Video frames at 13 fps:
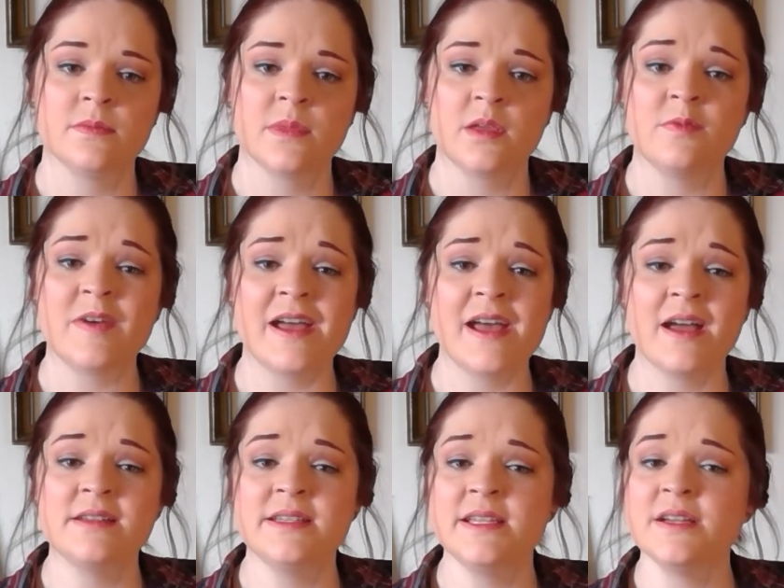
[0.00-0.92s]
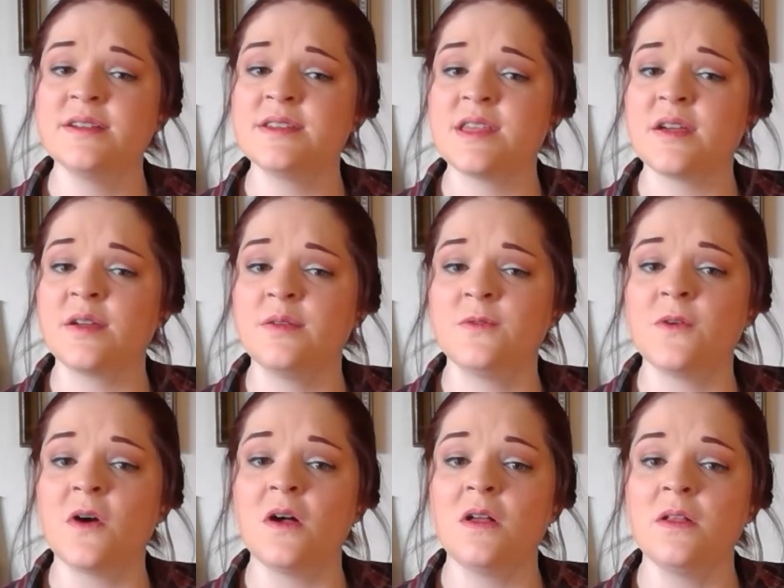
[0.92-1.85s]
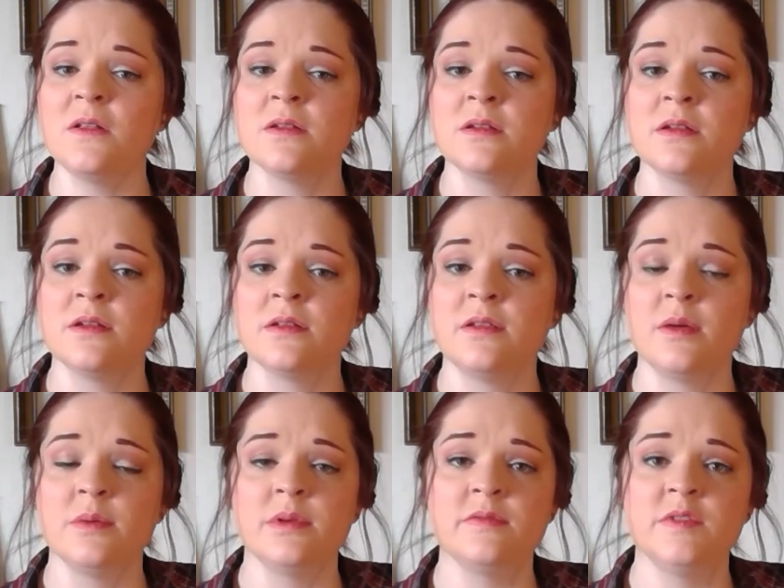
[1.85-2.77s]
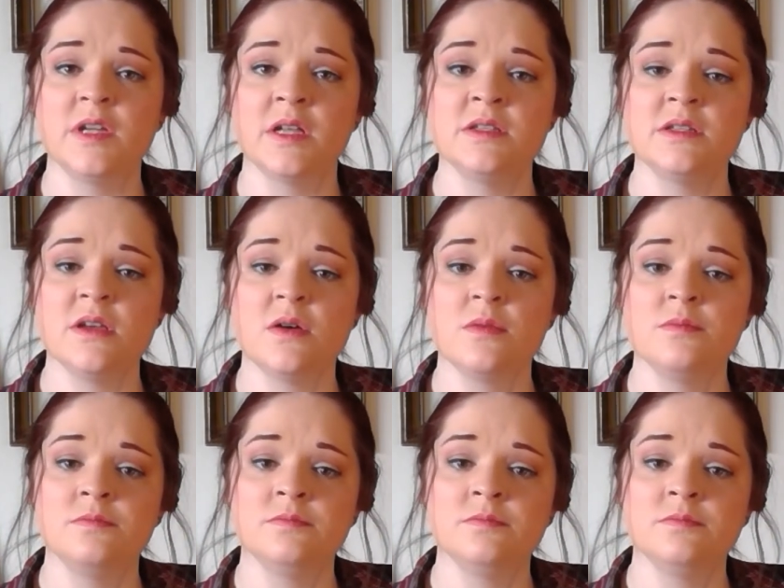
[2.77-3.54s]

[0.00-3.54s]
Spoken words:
If I had tears that could fall, they would have done so.